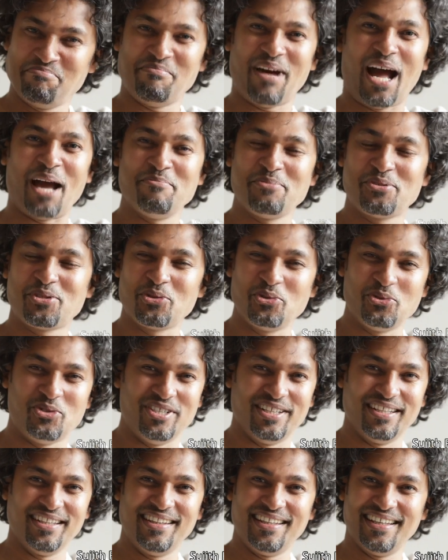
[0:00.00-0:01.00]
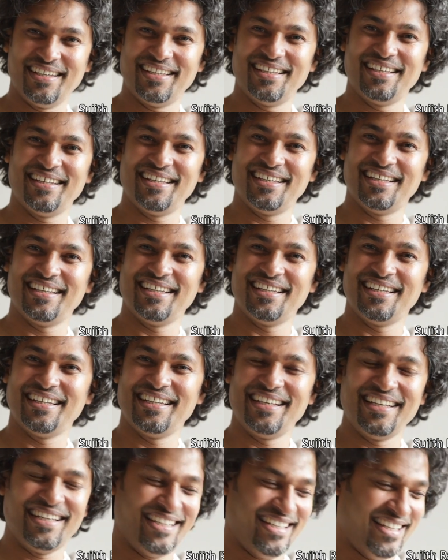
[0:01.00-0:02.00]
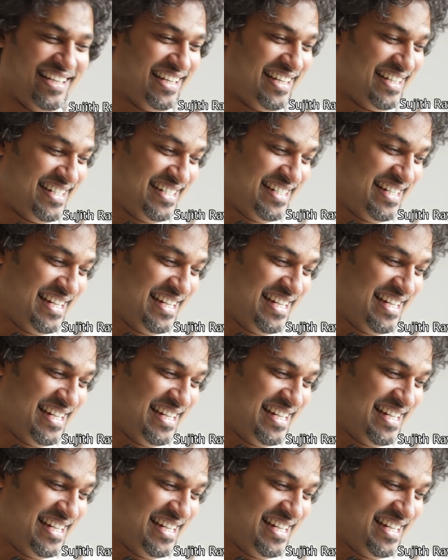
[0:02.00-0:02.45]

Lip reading: I'm Sujith, and